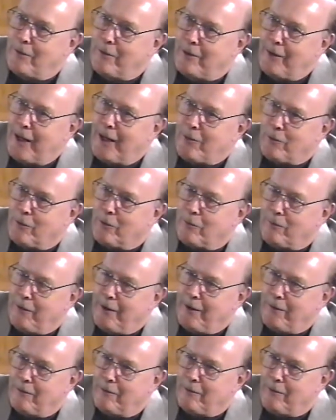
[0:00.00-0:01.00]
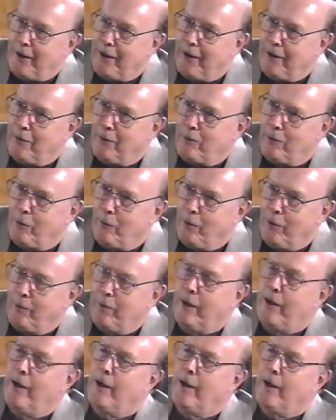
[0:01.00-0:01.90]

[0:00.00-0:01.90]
theatrical events in town and so on.